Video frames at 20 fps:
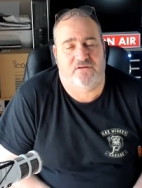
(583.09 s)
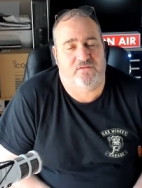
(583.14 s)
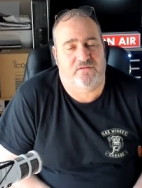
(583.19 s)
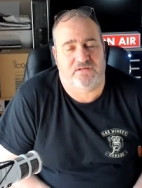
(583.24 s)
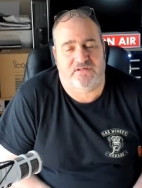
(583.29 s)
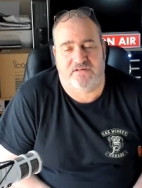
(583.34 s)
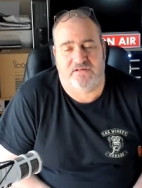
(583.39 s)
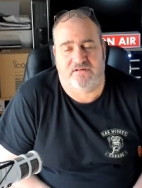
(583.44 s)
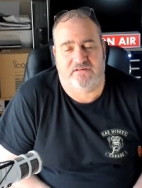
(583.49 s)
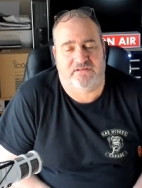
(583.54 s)
No,
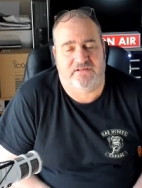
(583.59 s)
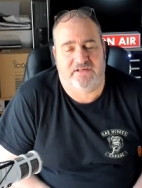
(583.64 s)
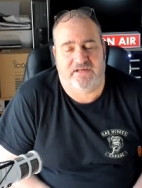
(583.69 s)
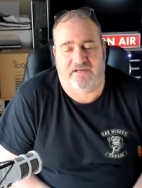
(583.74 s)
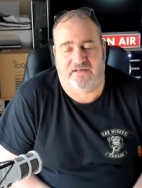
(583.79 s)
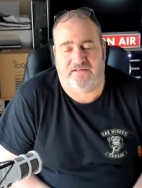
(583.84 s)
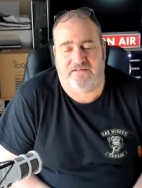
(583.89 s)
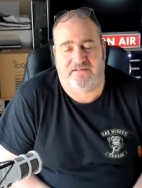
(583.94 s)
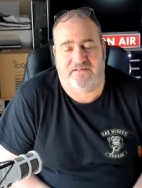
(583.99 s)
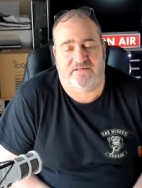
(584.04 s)
it's not
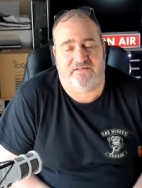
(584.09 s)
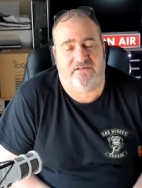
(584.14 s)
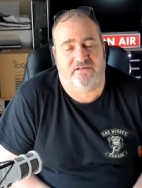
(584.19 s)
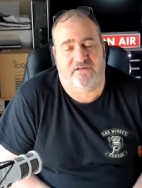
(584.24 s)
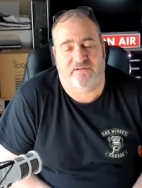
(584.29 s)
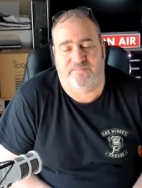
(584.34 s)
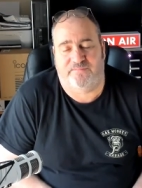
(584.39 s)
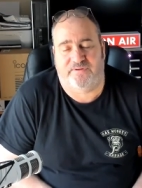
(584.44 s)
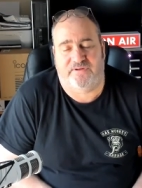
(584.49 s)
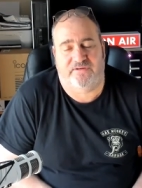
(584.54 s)
DX. It's a
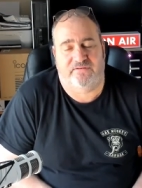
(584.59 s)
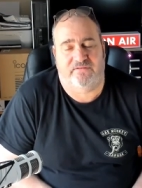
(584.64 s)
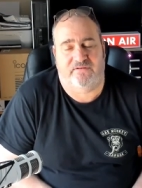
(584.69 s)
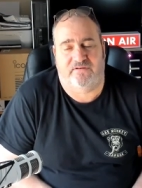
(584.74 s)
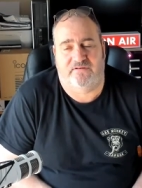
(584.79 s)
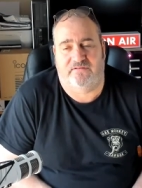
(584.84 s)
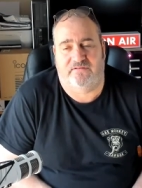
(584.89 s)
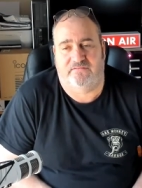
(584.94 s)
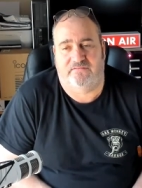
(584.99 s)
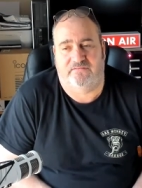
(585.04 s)

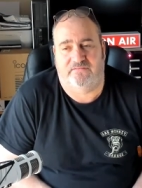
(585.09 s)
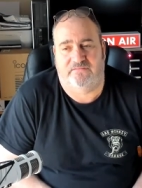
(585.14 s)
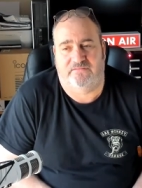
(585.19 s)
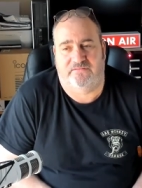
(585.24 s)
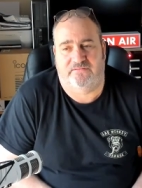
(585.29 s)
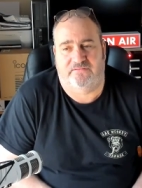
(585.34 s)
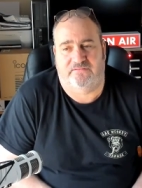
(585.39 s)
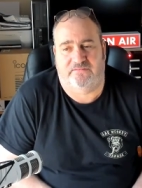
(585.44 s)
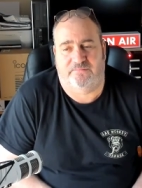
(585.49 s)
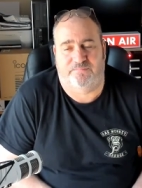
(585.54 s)
computer
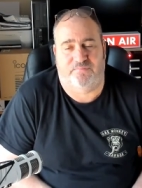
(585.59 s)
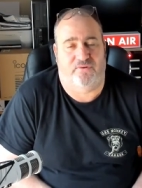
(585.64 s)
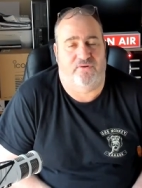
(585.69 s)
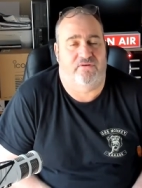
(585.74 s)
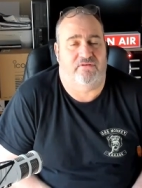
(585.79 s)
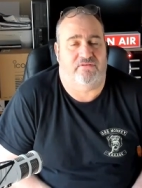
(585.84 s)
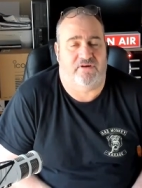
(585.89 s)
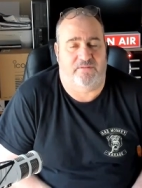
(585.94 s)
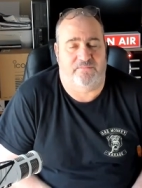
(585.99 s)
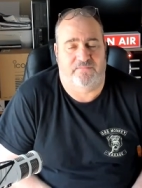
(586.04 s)

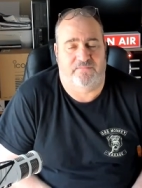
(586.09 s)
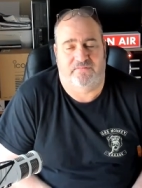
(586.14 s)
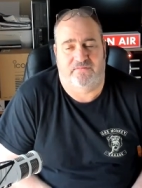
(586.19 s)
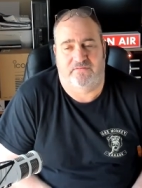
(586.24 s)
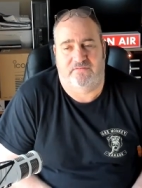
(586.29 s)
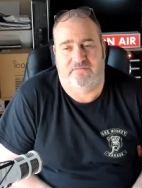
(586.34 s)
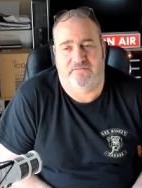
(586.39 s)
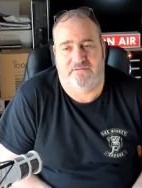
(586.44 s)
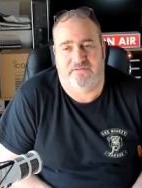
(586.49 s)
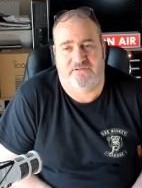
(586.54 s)
program
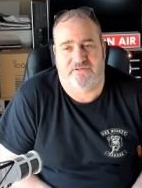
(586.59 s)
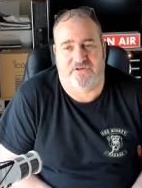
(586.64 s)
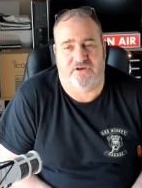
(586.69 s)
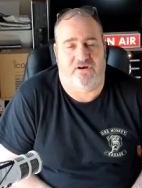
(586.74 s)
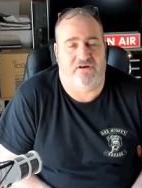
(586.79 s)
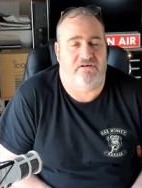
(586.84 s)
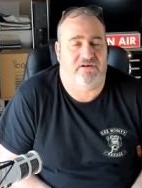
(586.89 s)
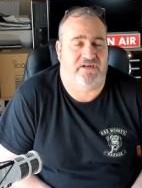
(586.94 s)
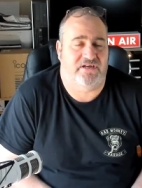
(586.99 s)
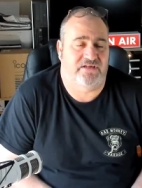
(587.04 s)

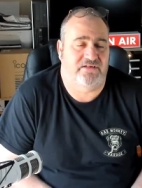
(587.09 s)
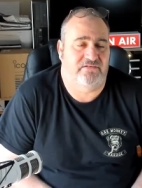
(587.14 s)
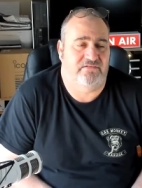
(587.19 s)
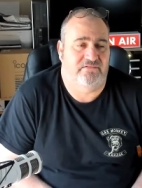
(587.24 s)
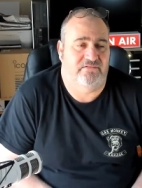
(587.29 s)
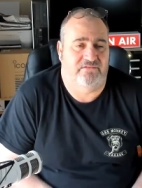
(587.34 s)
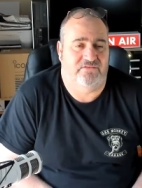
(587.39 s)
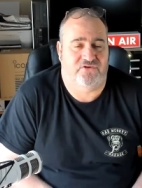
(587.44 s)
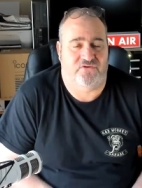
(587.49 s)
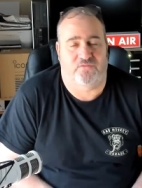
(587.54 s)
talking
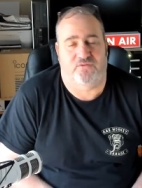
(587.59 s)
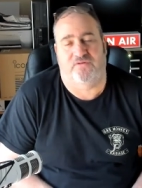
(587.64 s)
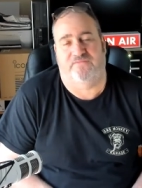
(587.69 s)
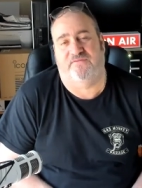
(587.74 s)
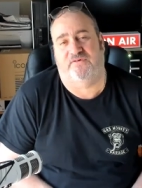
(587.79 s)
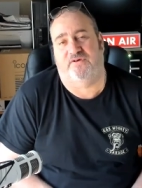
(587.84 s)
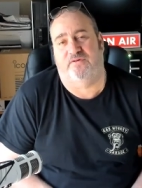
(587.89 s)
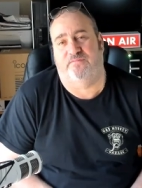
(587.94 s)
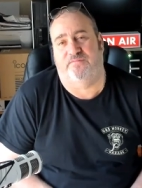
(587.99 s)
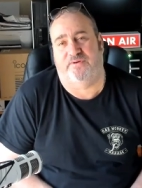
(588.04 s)
to
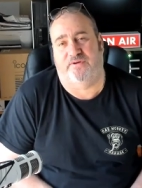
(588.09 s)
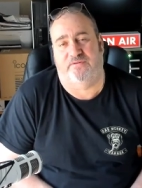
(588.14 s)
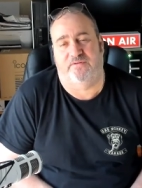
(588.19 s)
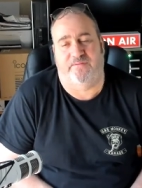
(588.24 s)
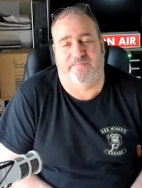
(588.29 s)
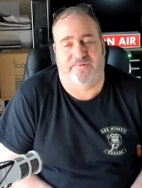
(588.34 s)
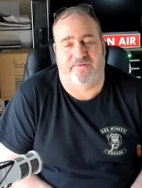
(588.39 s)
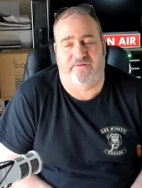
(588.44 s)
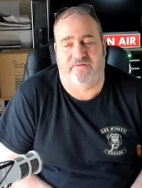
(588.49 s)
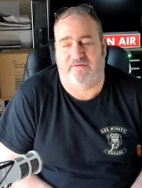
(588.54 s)
another
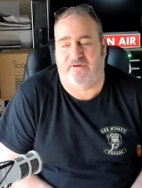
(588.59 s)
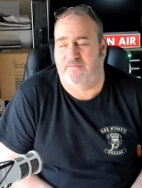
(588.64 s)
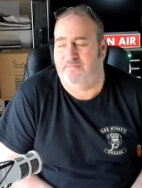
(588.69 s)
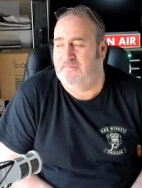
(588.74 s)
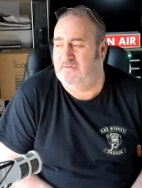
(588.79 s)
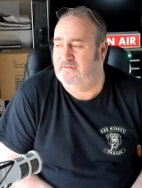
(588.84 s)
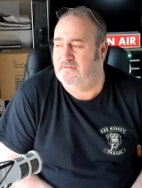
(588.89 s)
computer program.